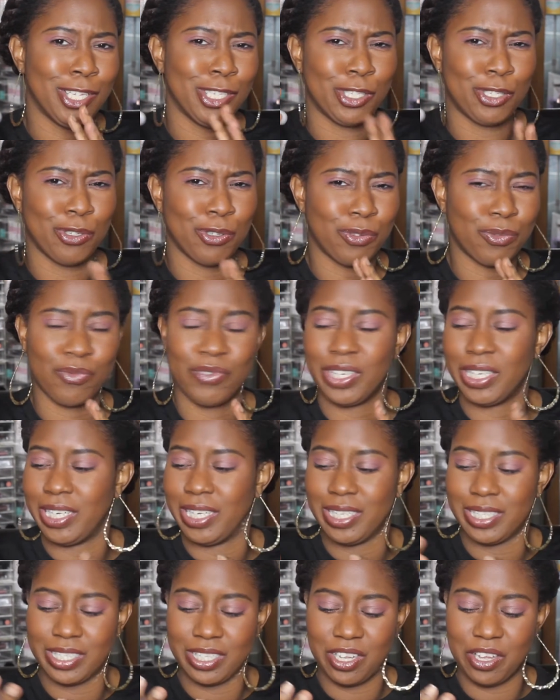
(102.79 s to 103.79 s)
2-3
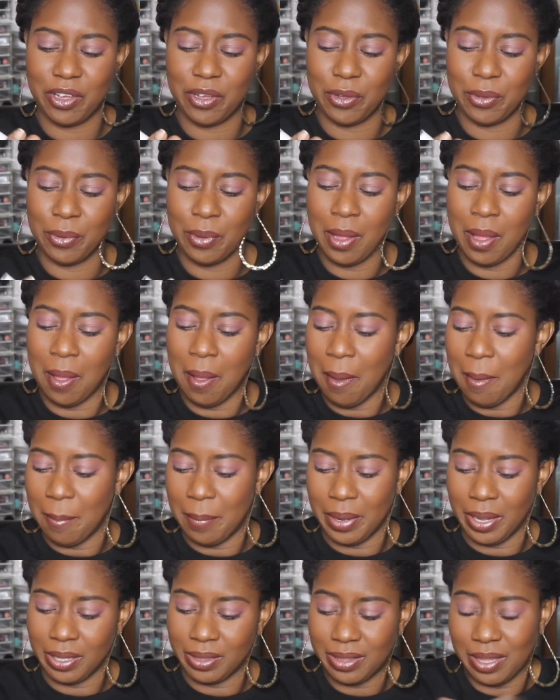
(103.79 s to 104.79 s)
years ago,
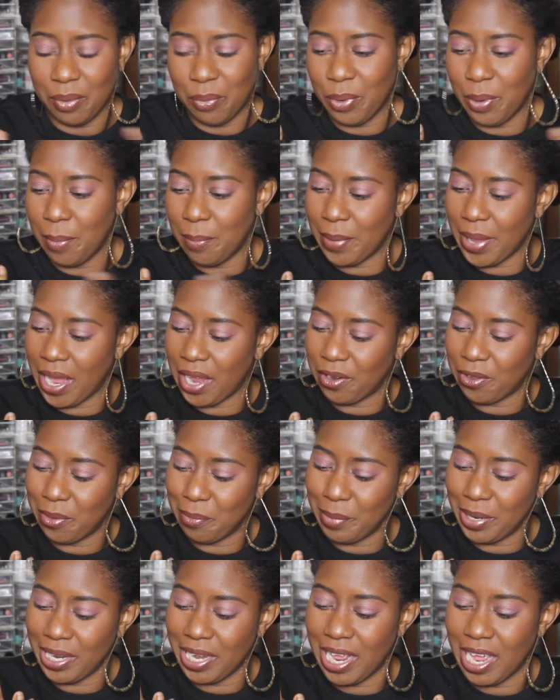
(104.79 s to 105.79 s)
but they went bad
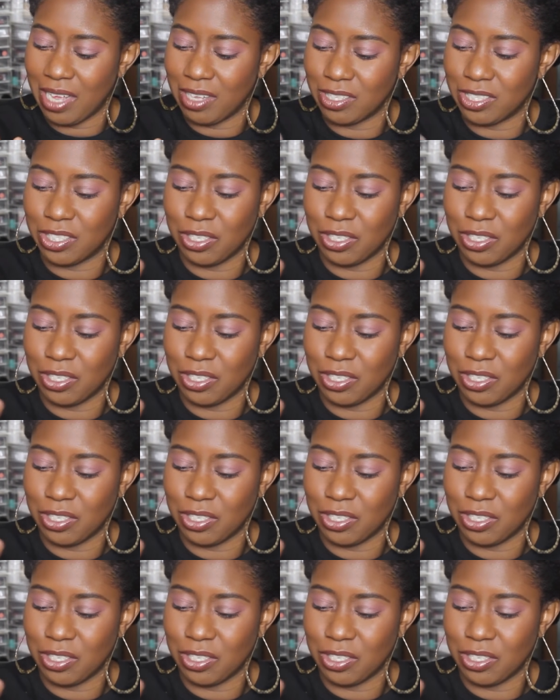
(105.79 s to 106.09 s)
on me now.